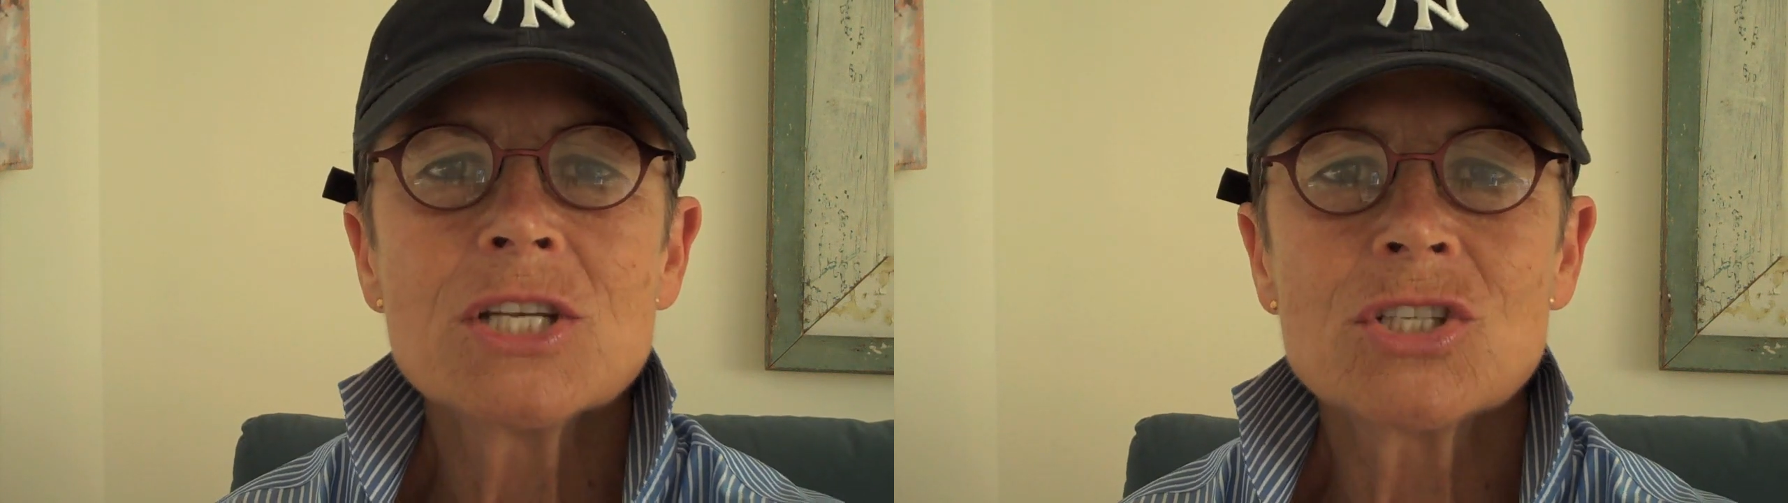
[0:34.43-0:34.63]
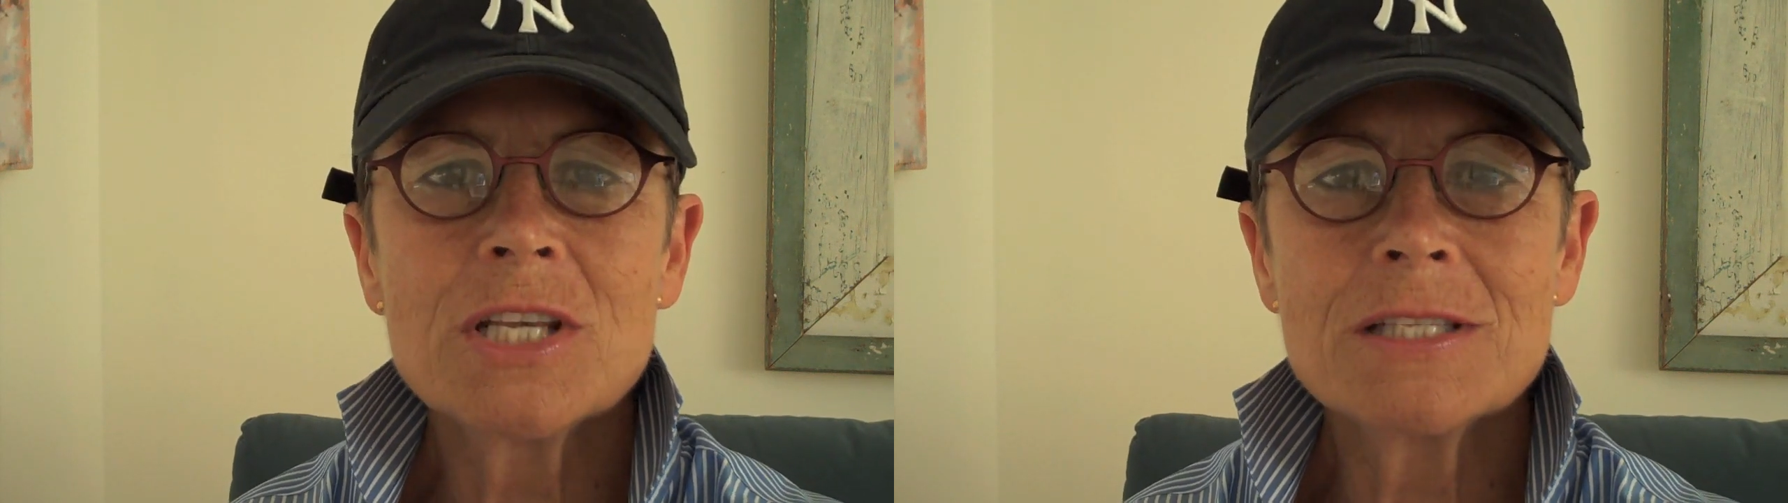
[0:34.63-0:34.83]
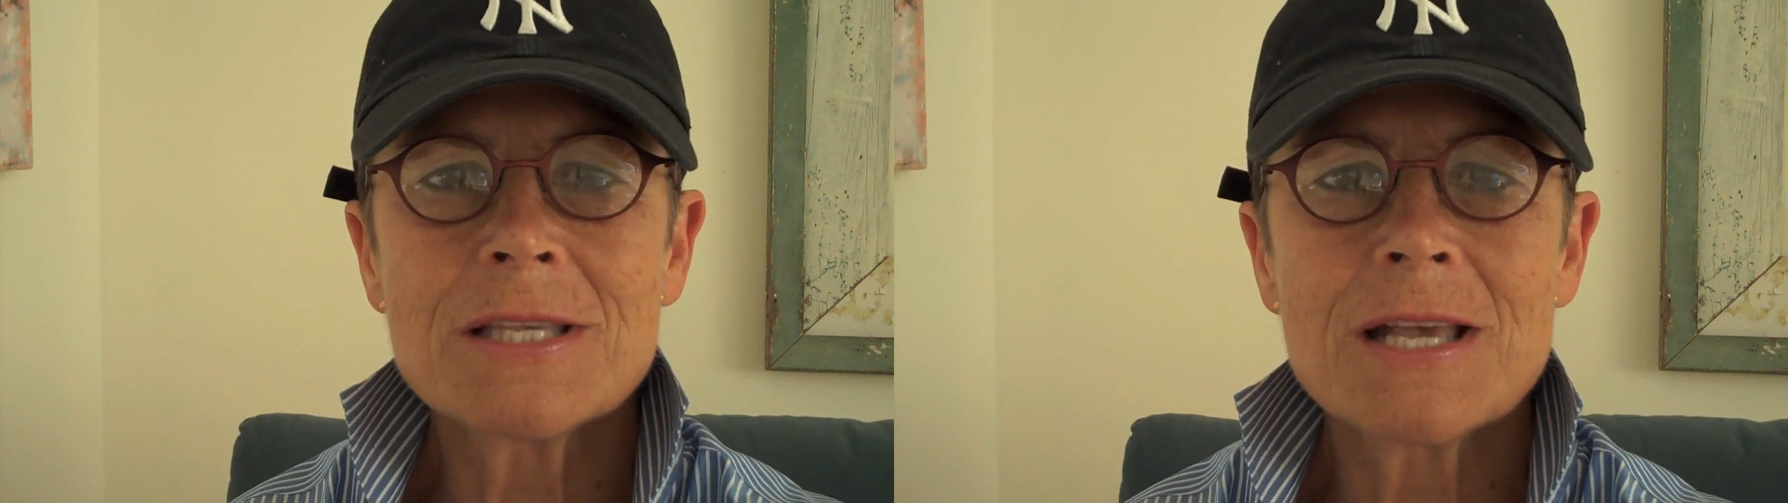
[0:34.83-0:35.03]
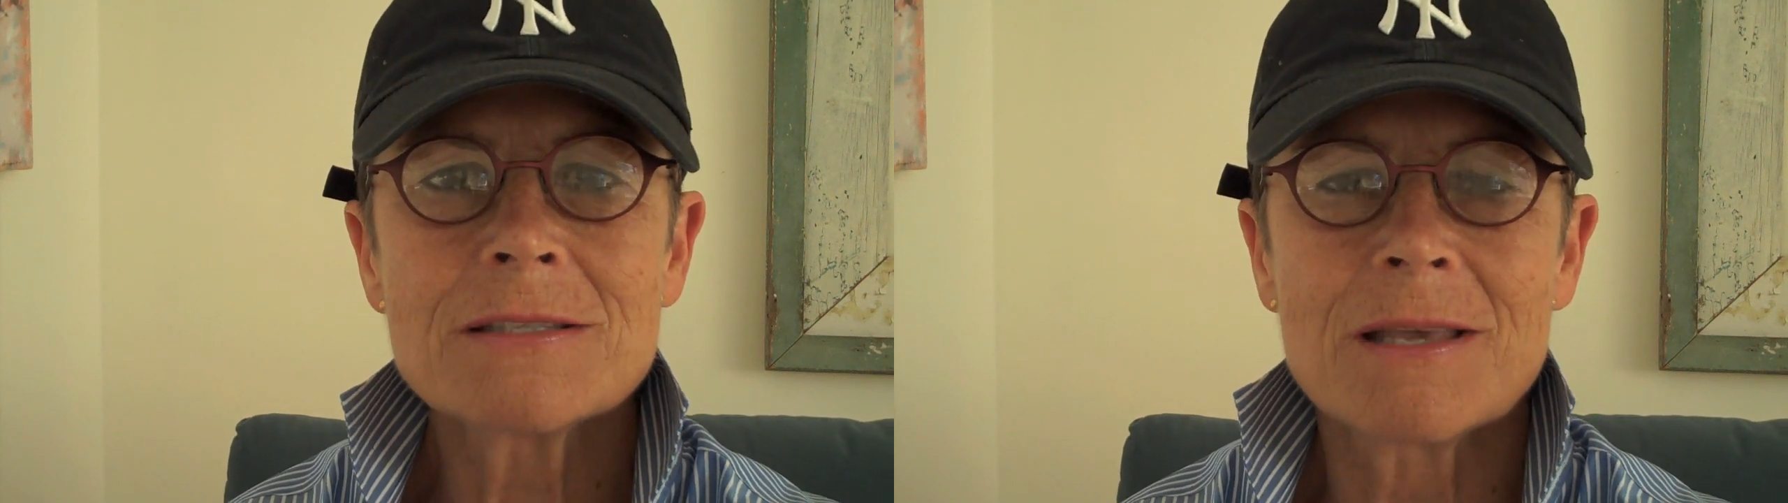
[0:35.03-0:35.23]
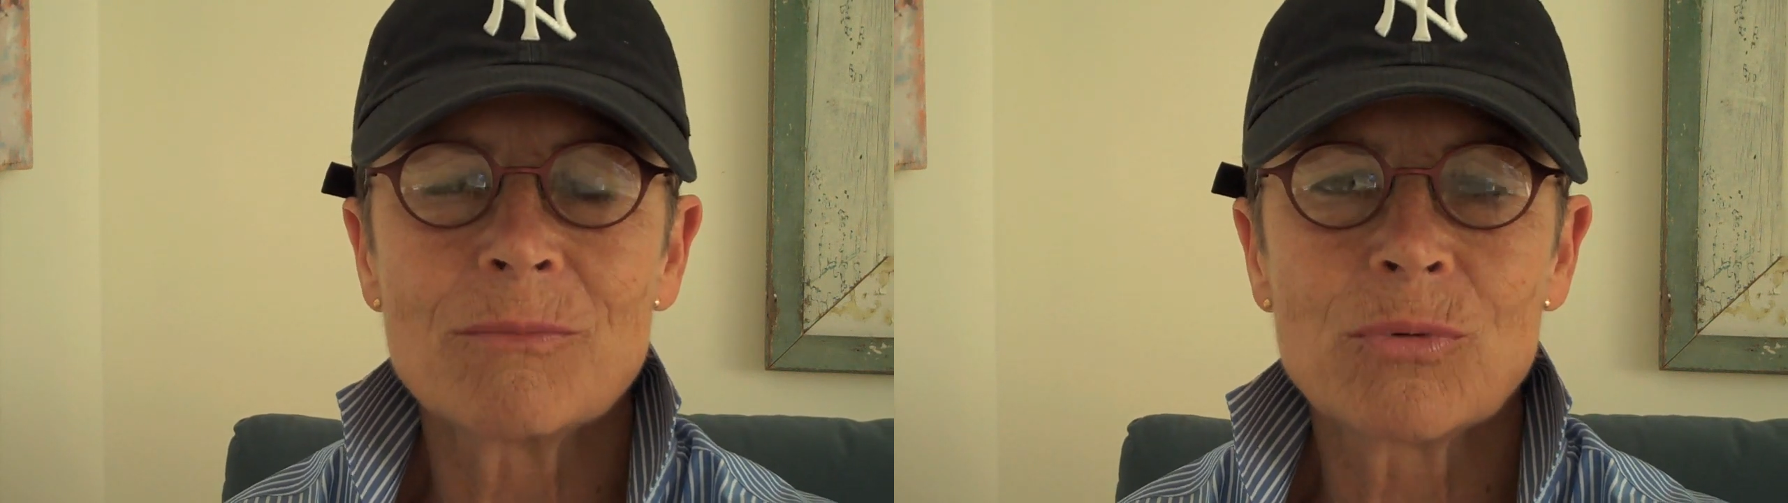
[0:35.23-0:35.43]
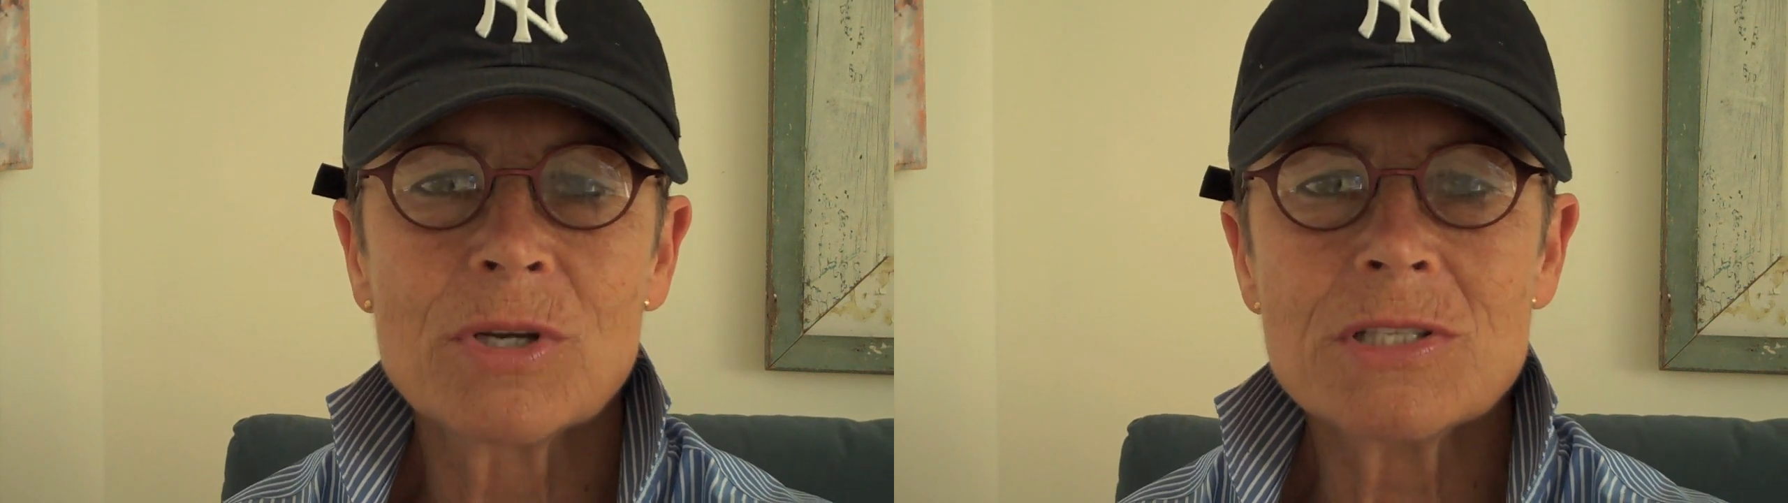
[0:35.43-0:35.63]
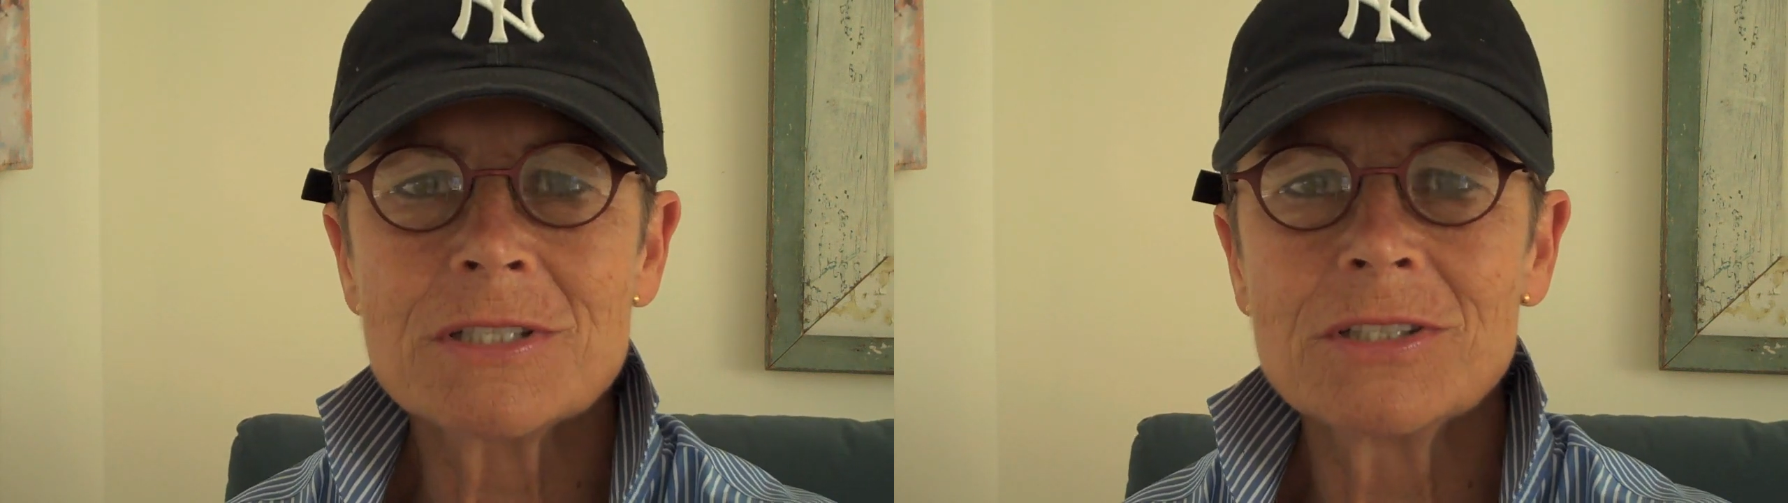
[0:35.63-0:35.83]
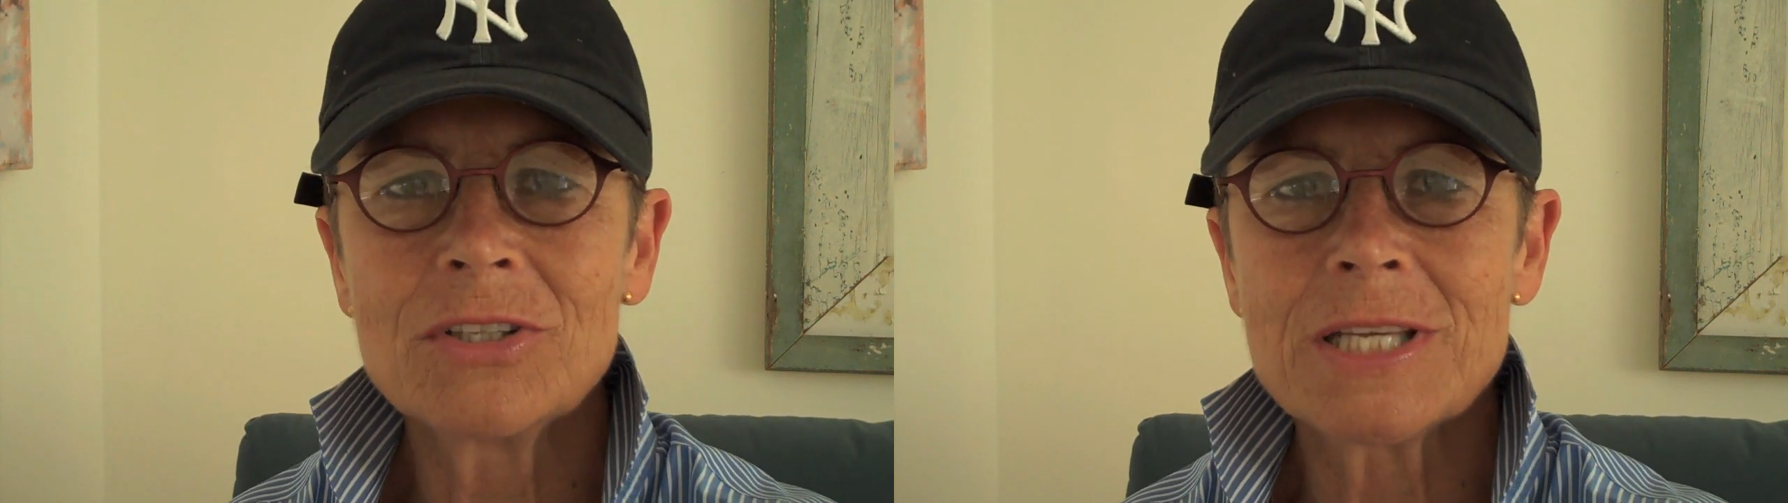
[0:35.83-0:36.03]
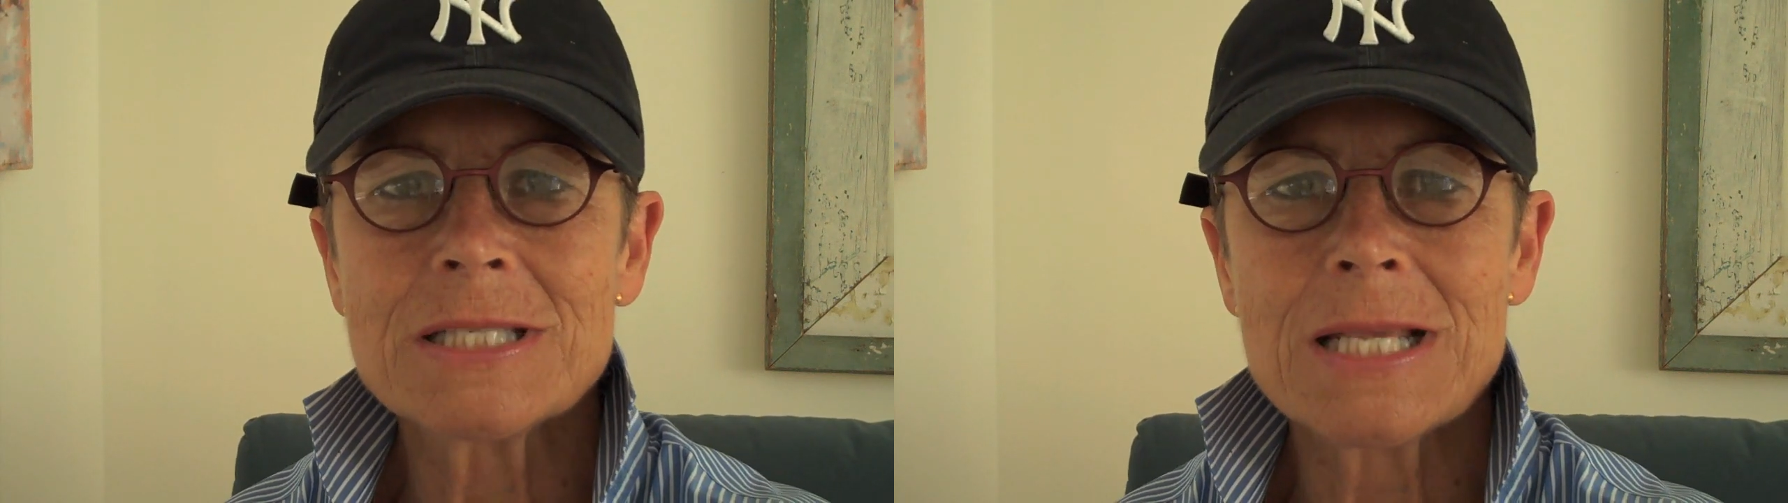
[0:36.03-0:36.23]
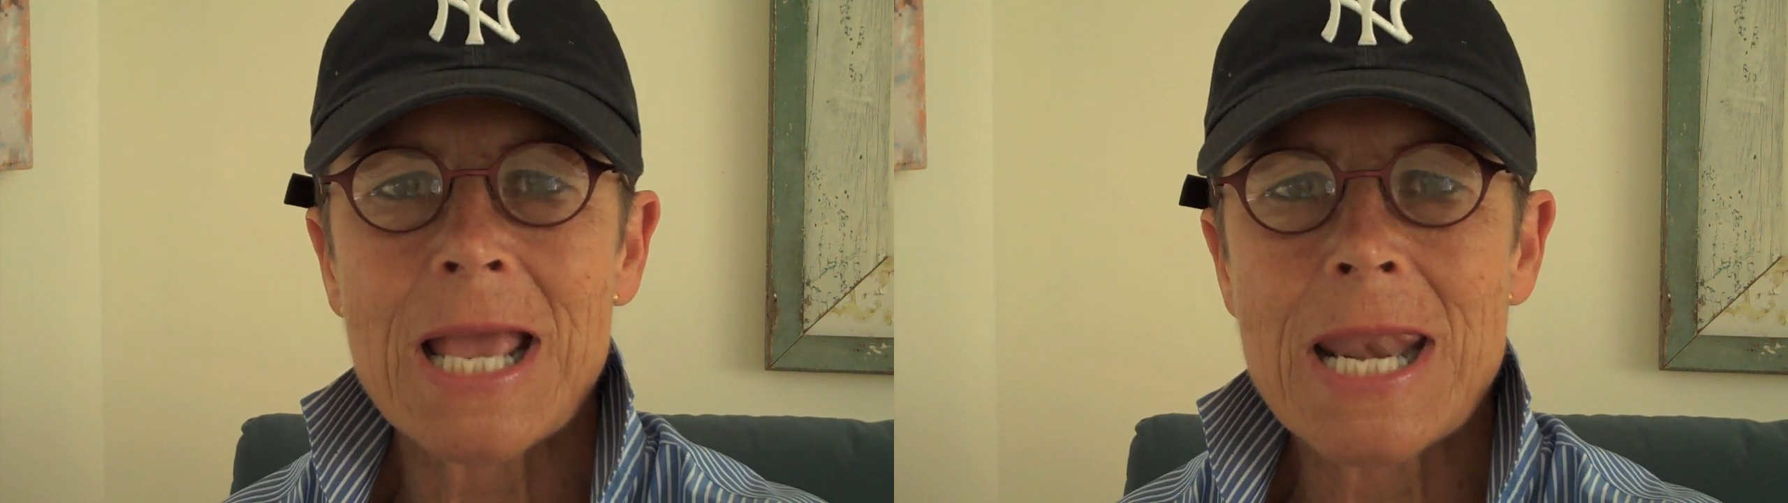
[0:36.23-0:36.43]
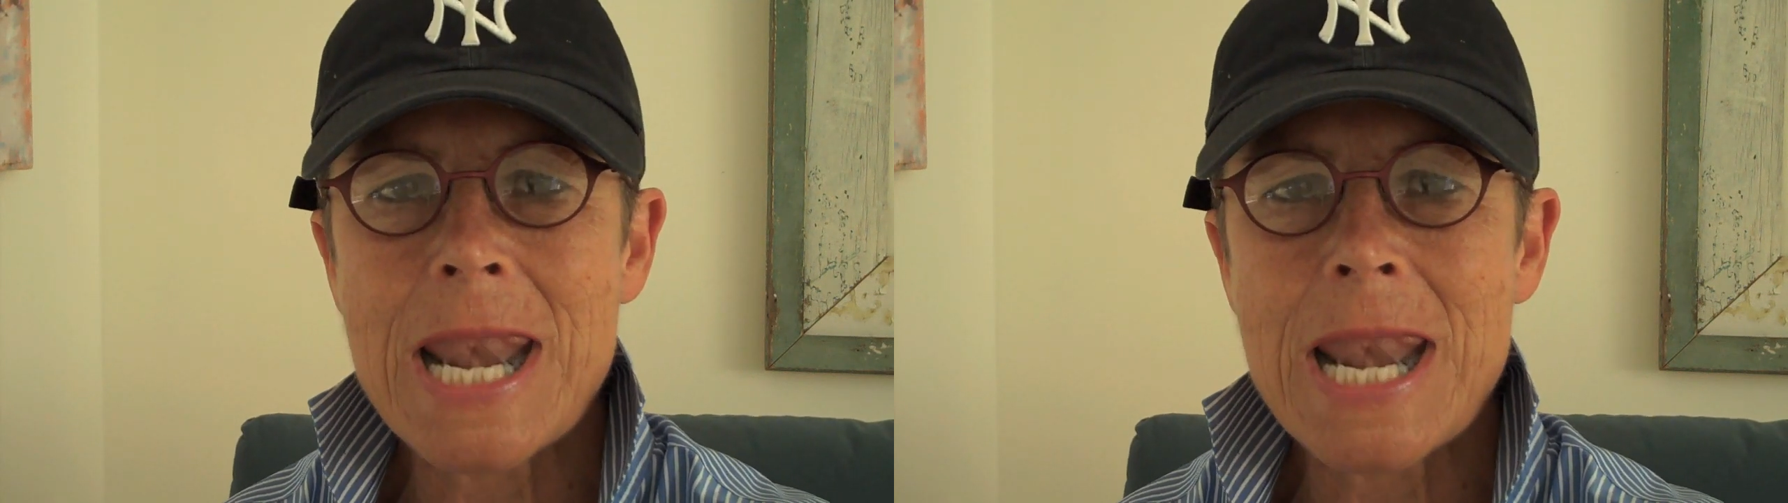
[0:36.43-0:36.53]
She says that Bristol is